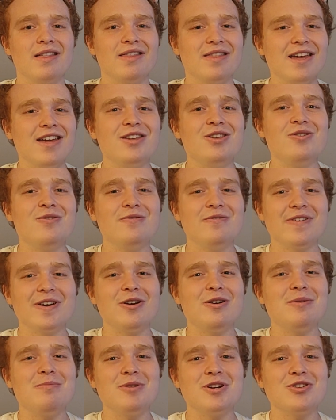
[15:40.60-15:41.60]
Thank you
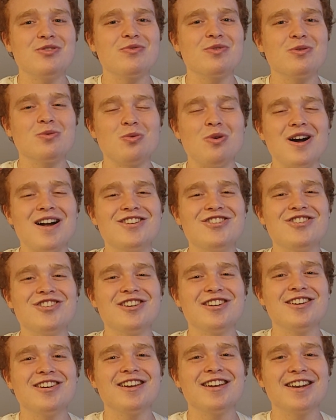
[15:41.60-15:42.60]
very much for
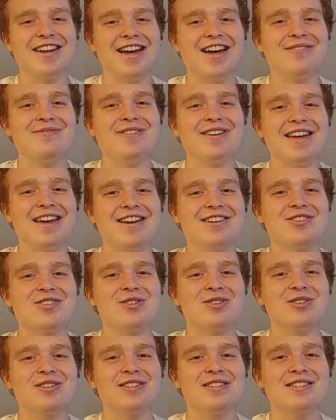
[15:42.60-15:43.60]
watching and have an
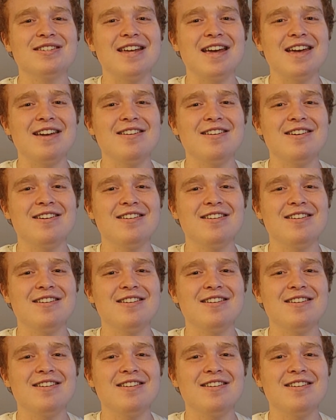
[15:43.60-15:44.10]
excellent day.